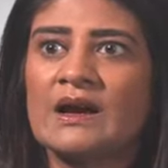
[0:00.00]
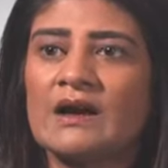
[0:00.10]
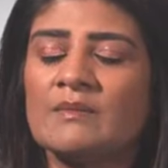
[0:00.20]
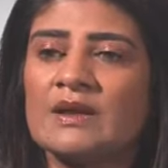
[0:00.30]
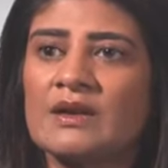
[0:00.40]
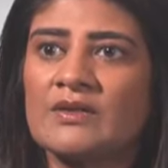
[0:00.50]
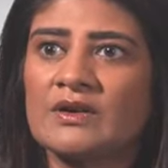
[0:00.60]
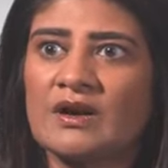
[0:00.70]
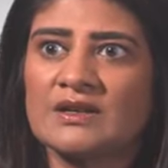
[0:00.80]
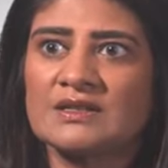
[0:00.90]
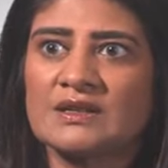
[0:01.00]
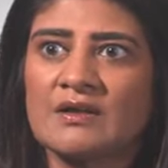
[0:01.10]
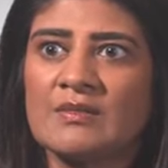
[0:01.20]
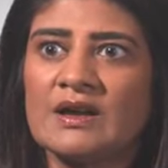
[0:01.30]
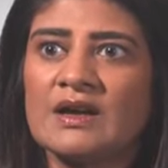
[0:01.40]
Now, there are
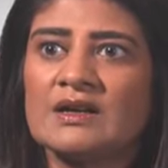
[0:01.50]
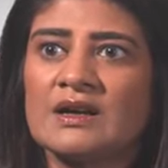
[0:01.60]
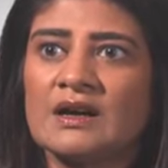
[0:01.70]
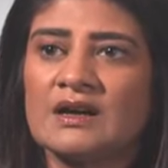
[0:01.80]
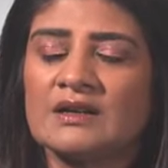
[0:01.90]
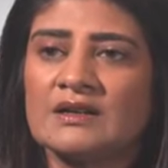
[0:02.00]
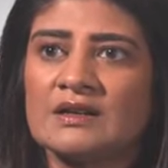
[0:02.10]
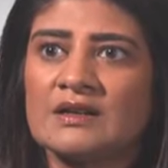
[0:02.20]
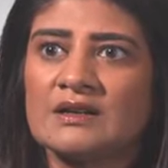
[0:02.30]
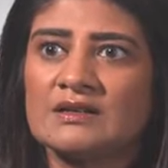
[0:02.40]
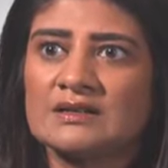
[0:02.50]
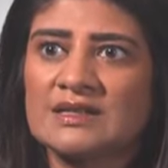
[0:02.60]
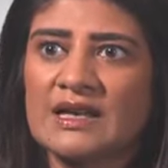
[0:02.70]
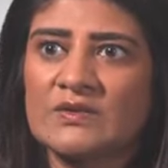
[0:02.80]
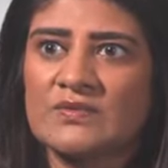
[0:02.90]
some
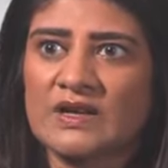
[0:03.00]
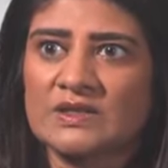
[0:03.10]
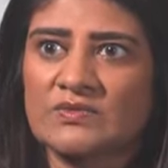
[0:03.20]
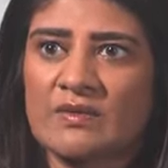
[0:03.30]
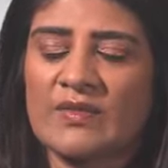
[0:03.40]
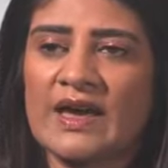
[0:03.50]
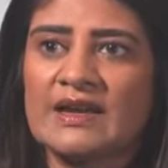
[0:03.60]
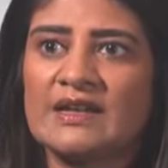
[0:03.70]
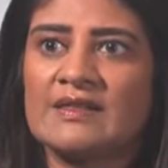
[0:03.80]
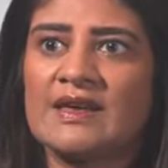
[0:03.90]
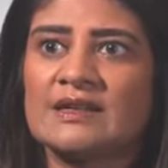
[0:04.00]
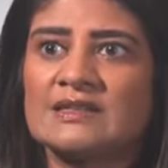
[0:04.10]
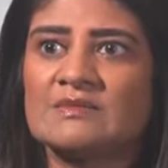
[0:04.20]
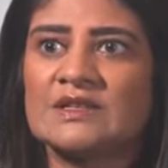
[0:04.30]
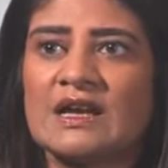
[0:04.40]
side effects from that, in that
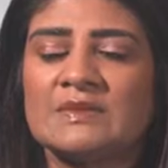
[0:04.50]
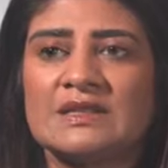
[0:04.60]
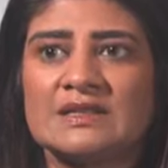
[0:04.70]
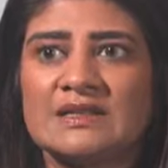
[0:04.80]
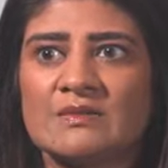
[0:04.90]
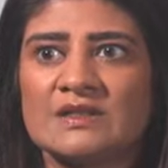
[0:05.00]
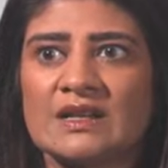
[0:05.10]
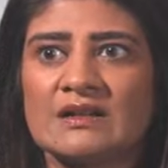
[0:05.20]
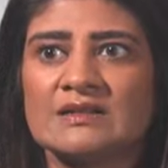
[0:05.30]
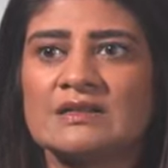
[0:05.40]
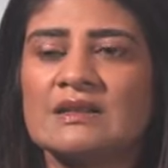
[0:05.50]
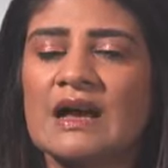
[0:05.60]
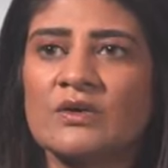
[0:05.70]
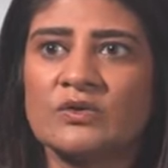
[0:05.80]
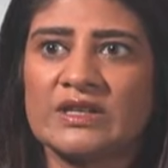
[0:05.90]
sometimes the stem cells
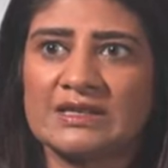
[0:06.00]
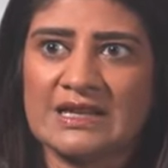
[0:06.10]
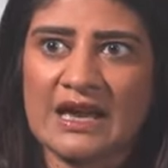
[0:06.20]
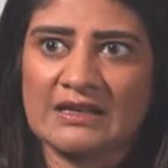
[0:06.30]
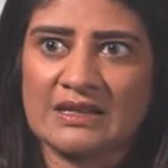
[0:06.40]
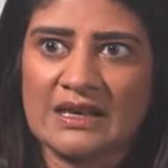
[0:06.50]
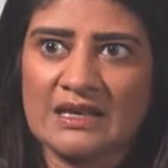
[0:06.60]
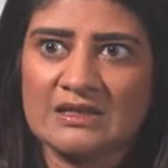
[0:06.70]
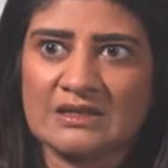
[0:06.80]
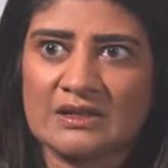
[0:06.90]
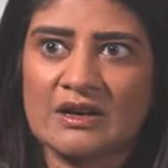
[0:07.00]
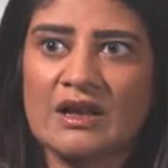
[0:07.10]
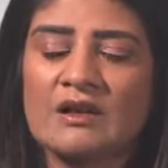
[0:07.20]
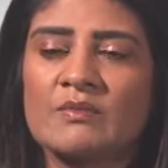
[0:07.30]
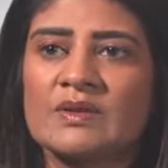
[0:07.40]
not only attack the cancer,
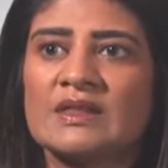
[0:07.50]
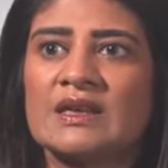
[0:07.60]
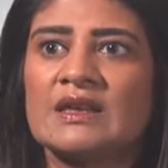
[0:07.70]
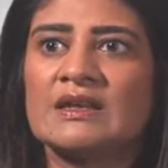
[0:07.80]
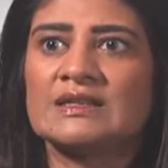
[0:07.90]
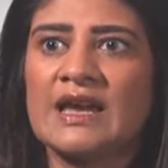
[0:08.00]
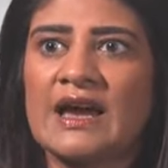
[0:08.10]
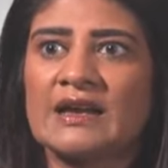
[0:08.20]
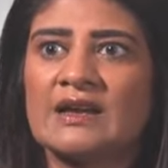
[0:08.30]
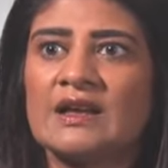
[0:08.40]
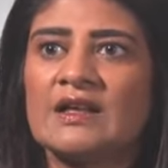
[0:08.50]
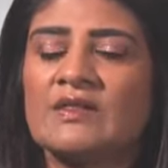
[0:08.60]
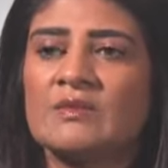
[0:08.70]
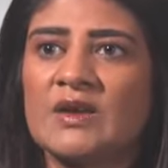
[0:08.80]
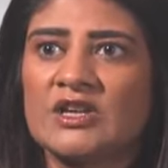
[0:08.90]
but they can attack
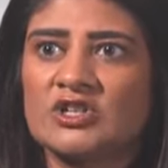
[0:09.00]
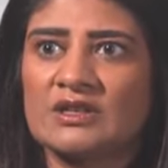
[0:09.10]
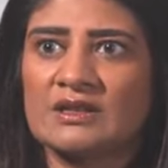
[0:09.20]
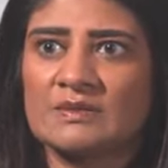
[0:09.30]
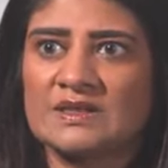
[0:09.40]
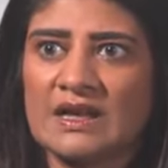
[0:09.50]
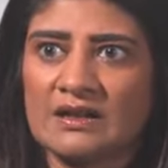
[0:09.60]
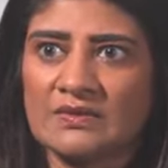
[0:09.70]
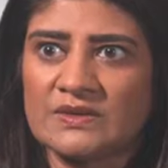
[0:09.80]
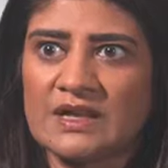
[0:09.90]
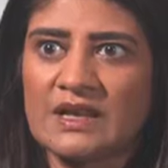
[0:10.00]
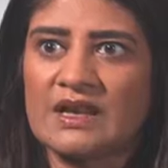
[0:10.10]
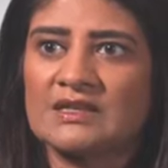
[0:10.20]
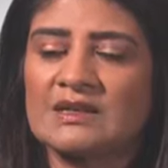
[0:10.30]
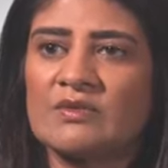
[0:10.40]
the patient themselves
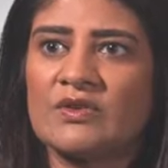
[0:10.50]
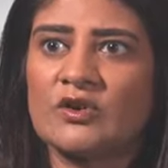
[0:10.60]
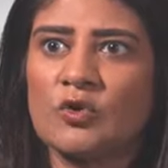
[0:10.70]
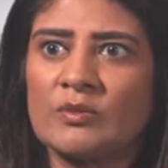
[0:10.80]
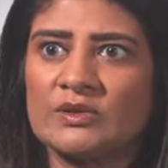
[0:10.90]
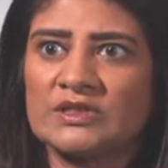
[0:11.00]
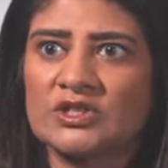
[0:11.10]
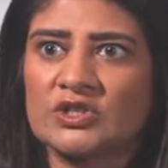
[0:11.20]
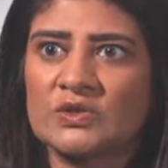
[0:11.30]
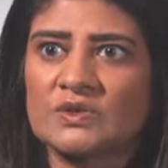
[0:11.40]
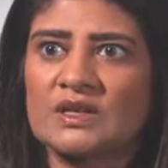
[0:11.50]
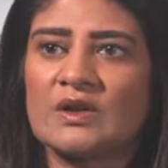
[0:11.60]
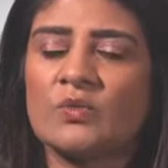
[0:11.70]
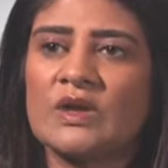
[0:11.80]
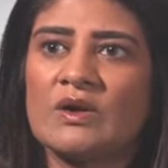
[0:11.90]
and some of their normal tissues,
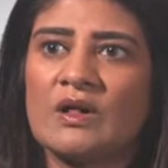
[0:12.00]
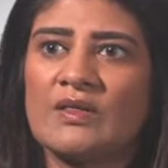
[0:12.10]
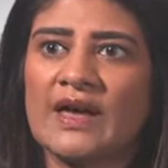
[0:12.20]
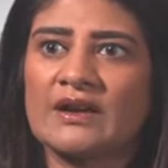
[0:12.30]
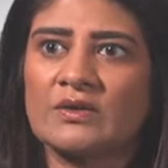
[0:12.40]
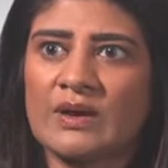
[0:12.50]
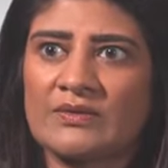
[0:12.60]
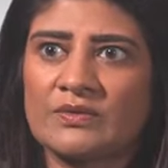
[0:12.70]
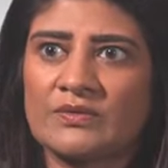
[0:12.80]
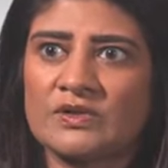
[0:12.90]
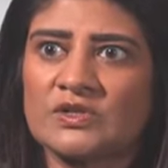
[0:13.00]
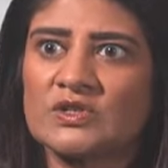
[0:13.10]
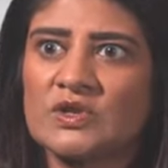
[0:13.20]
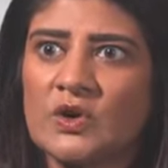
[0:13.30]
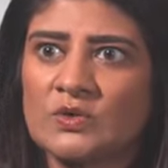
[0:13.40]
and we call that
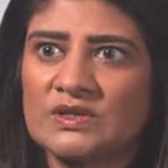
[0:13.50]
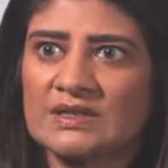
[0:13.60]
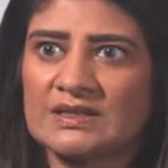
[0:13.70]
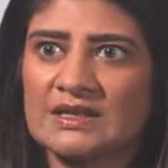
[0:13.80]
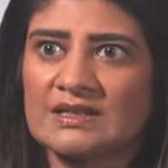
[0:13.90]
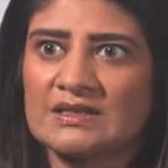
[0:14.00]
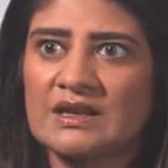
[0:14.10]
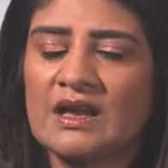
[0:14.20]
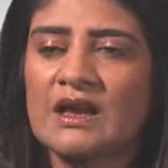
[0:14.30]
graft-versus-host disease.